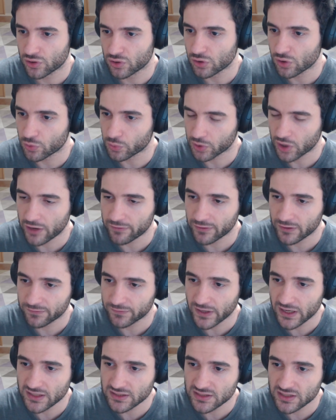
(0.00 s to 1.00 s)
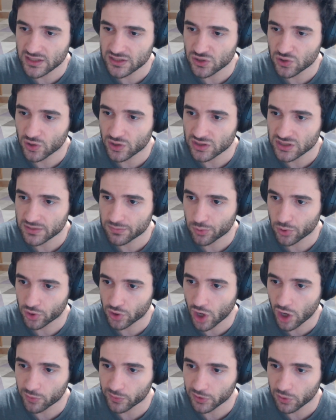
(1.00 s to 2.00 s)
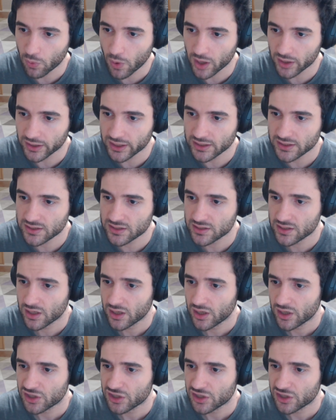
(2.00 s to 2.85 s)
recovery phrases, you can support hardware wallets,